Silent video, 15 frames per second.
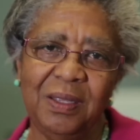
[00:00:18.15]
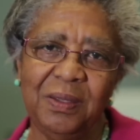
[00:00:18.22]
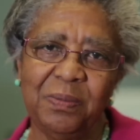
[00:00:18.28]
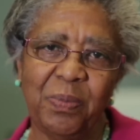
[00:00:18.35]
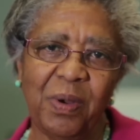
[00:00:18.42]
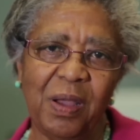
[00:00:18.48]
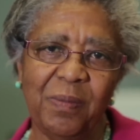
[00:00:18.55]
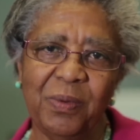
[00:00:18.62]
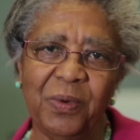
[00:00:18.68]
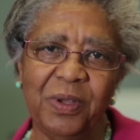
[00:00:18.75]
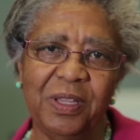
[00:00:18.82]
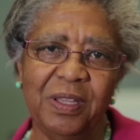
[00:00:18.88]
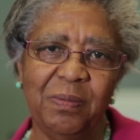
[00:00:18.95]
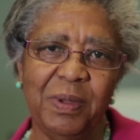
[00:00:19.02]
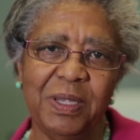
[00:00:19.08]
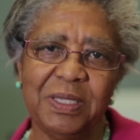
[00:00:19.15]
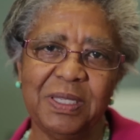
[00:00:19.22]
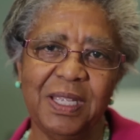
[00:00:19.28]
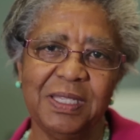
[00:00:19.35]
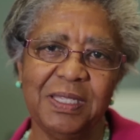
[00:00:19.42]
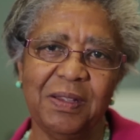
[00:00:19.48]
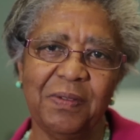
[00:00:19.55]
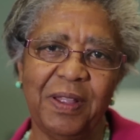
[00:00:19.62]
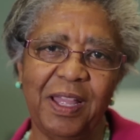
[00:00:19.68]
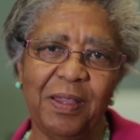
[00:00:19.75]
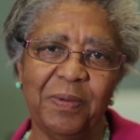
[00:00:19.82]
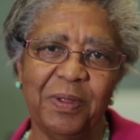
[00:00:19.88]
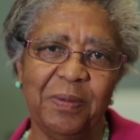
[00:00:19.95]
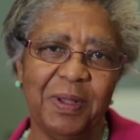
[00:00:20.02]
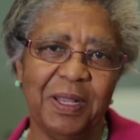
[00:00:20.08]
It's probably one of the best things that ever
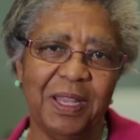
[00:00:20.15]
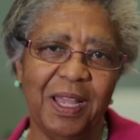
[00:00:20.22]
happened in my